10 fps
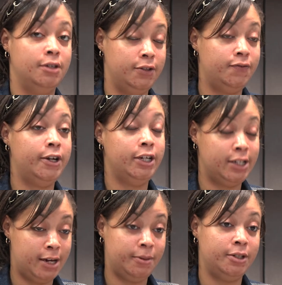It's very
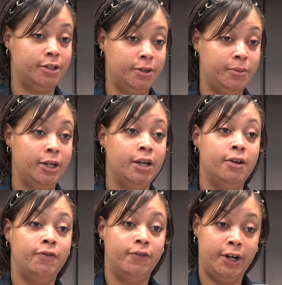time consuming,
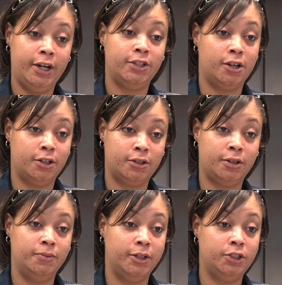very
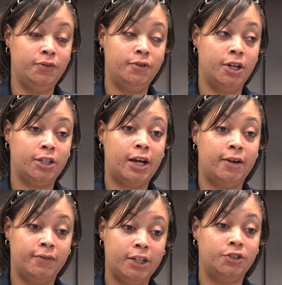exhausting, but you've got to
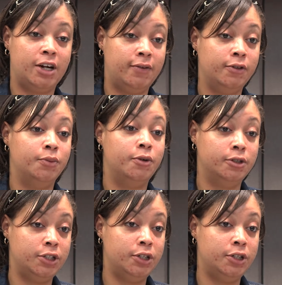have that drive and the want